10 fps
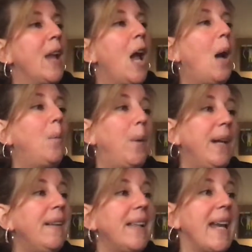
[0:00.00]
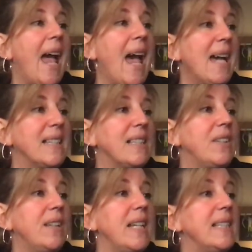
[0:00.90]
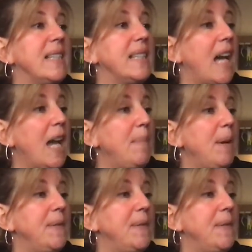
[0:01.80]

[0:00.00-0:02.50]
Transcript: A wheel and axle is a type of